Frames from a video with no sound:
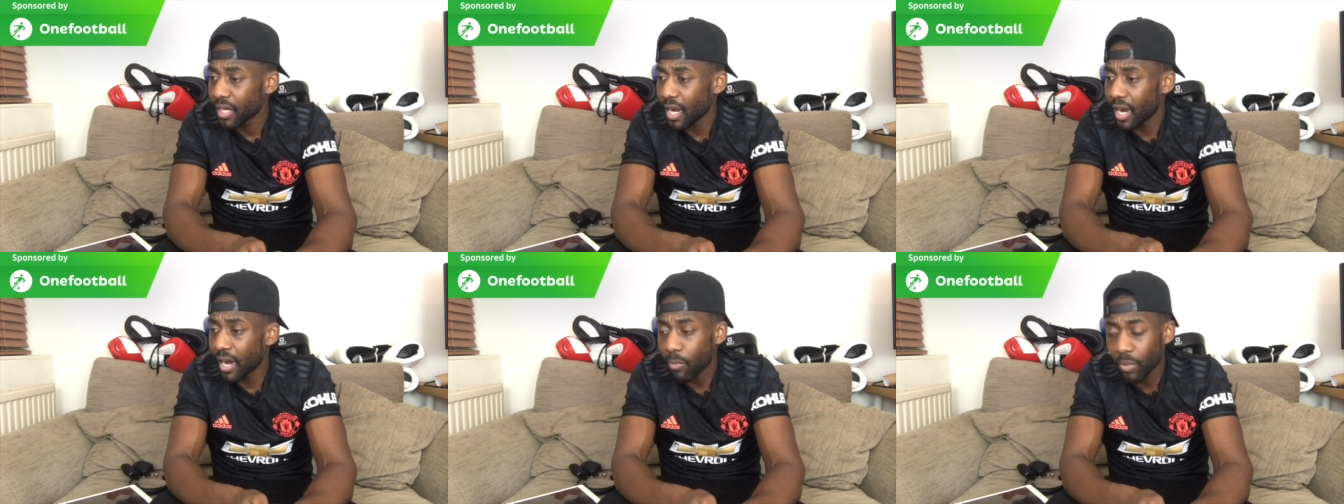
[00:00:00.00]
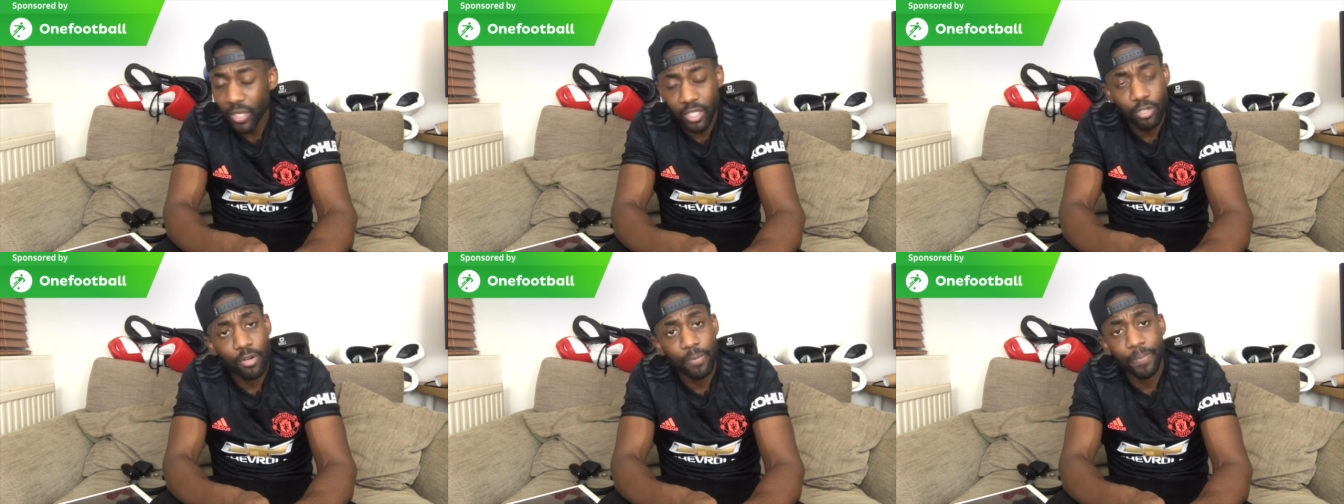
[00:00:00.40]
I want a
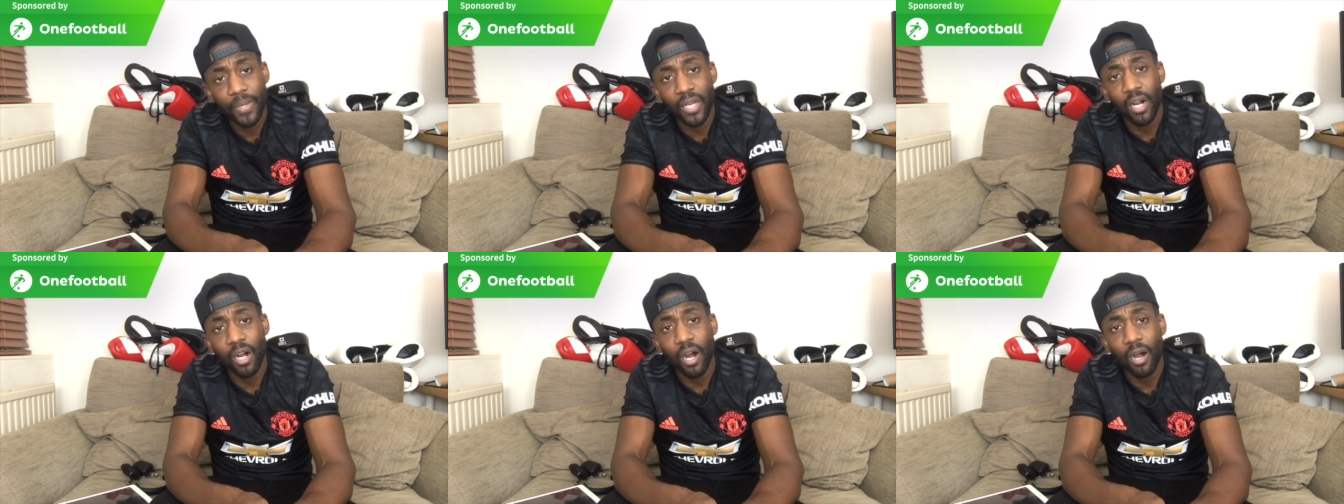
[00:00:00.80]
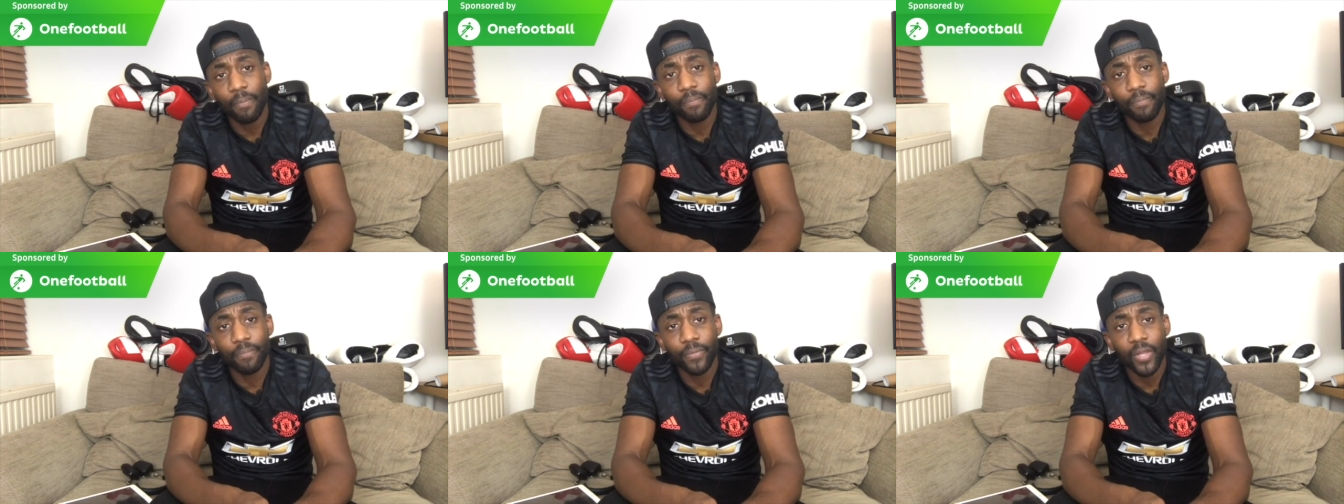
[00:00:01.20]
European Cup.
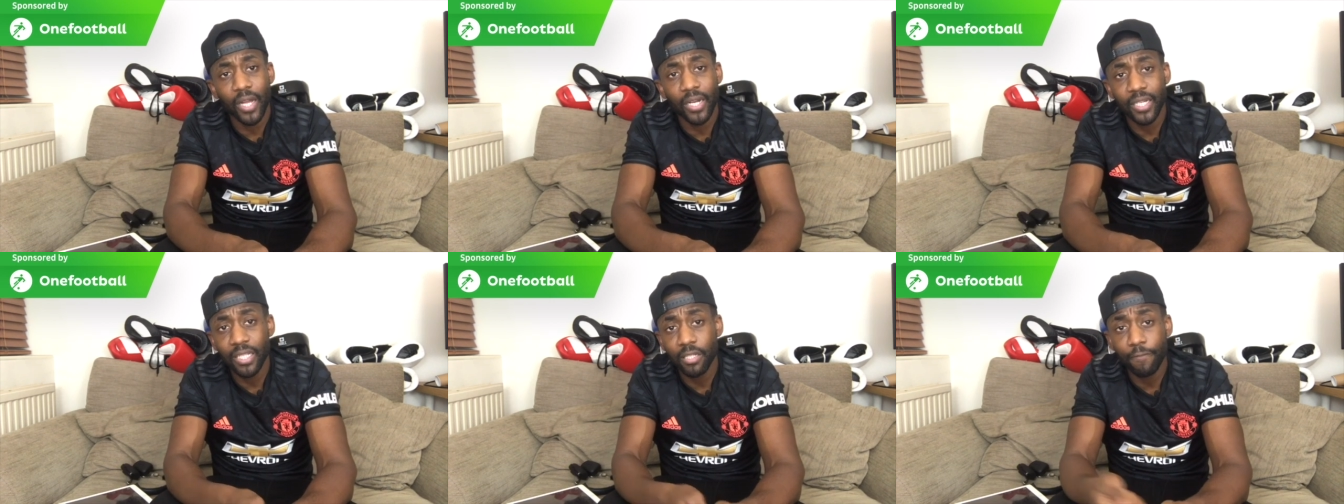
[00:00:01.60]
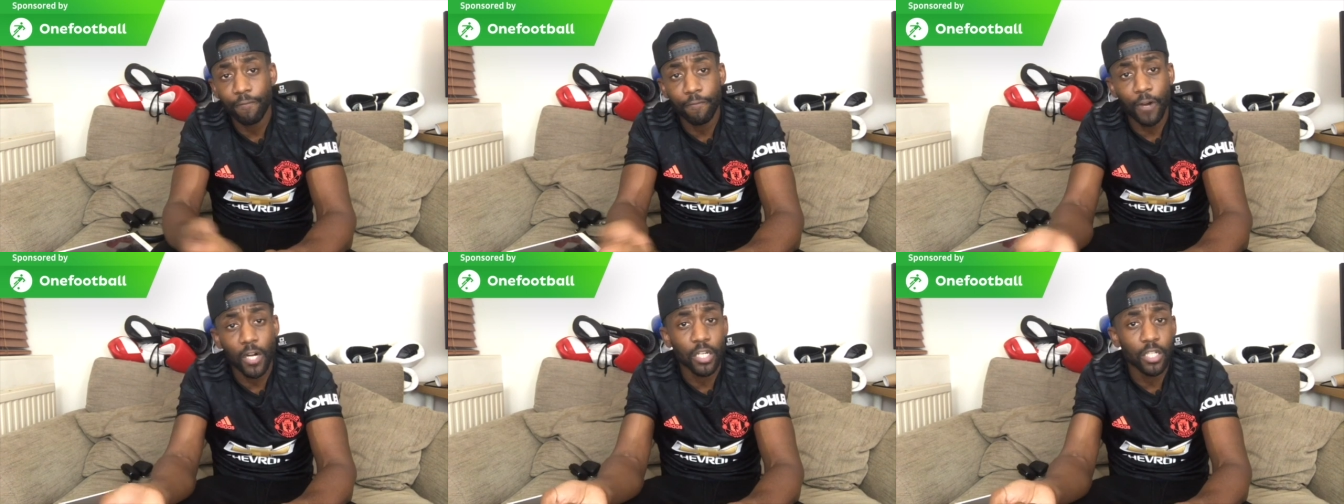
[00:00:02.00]
And these
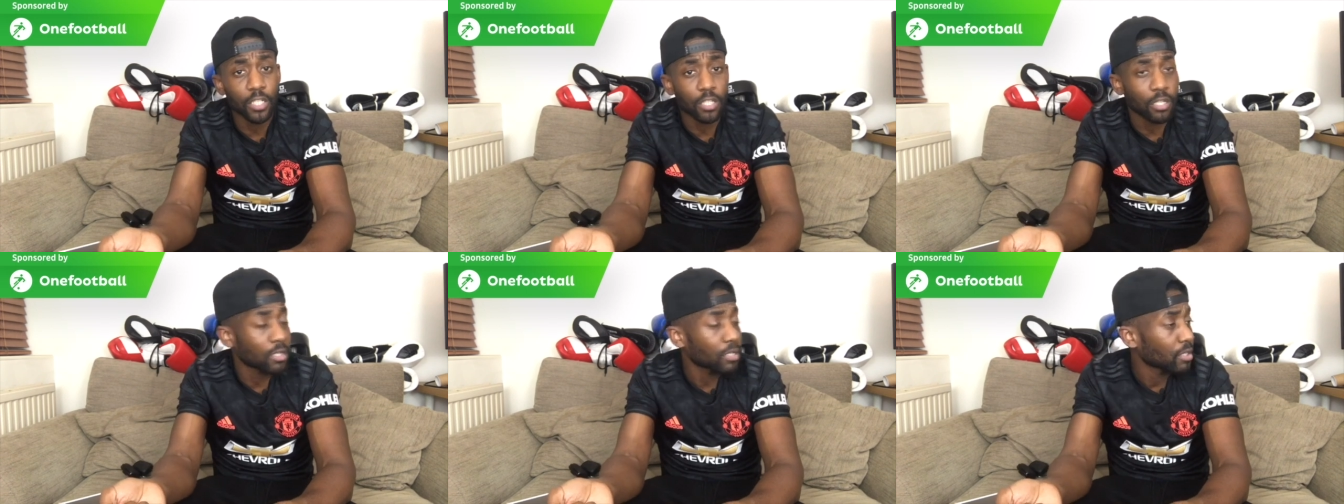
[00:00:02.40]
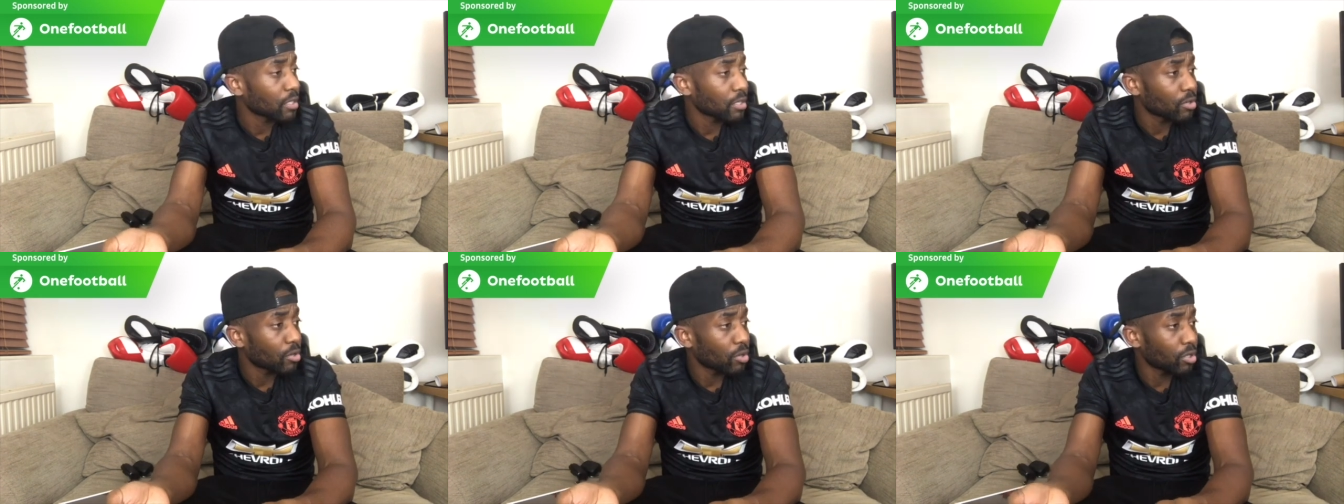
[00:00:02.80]
fuckers are
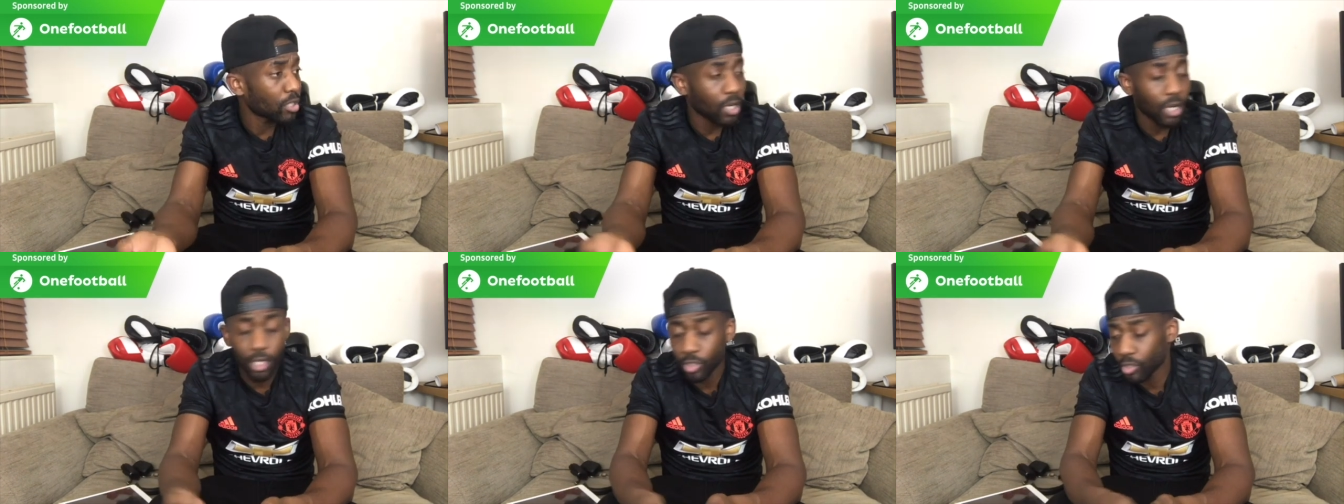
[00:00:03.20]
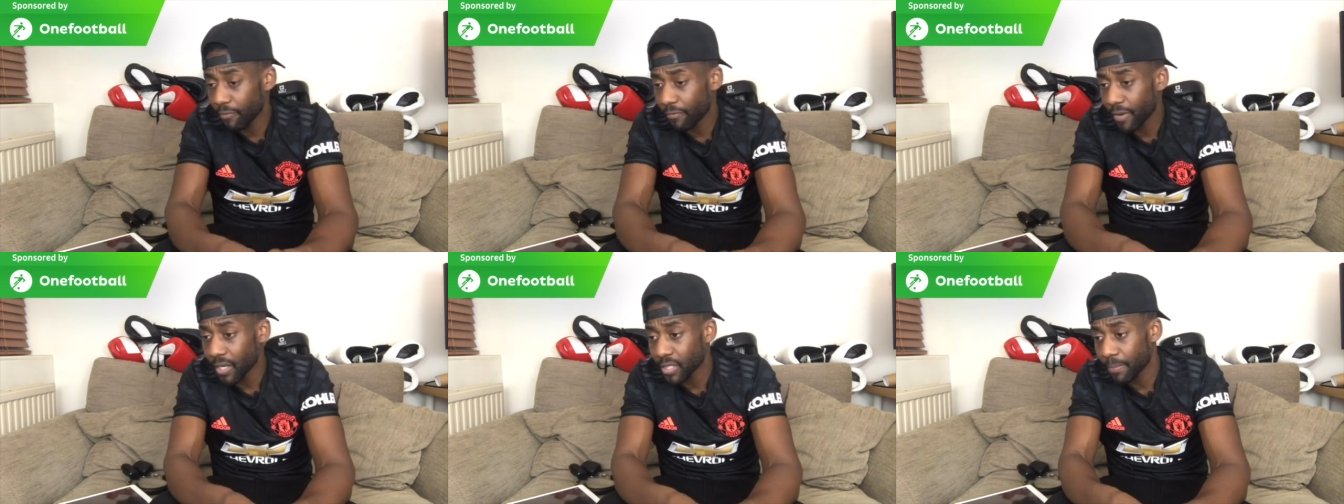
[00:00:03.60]
on a hundred
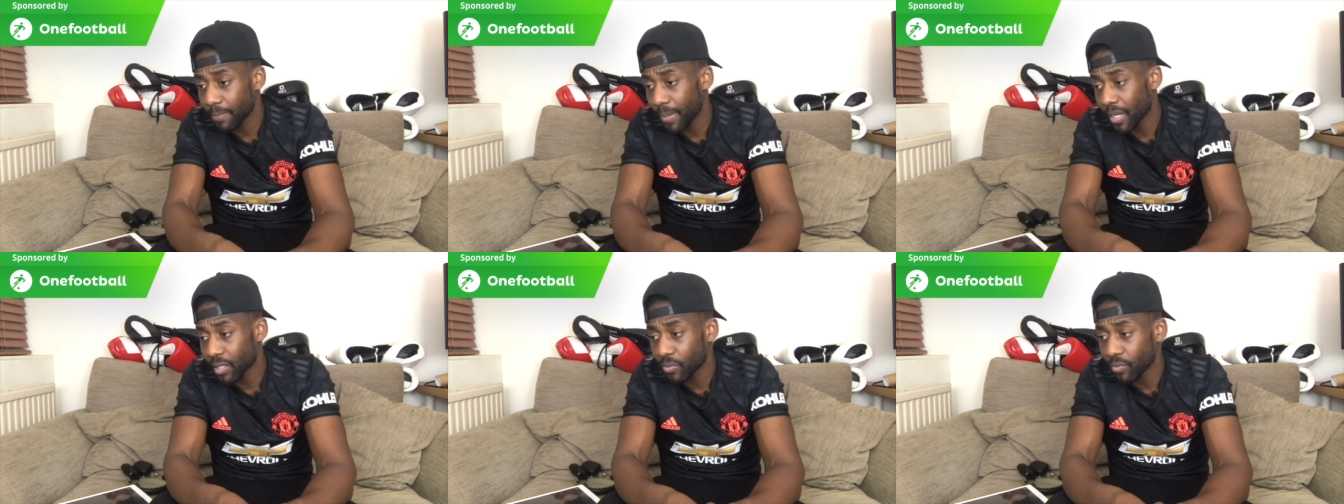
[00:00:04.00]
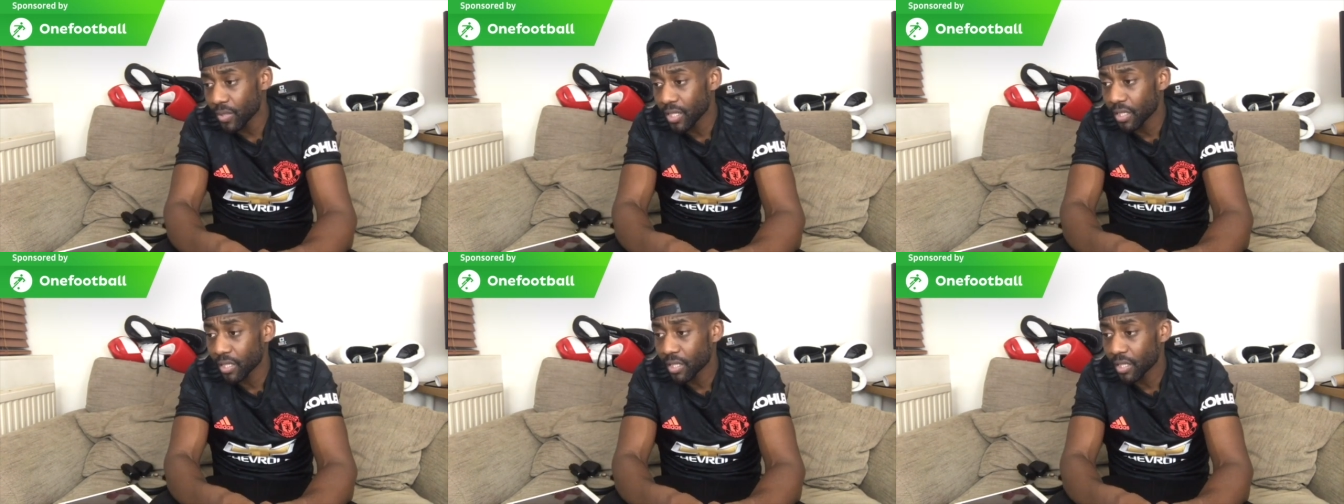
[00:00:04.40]
thousand pound a week.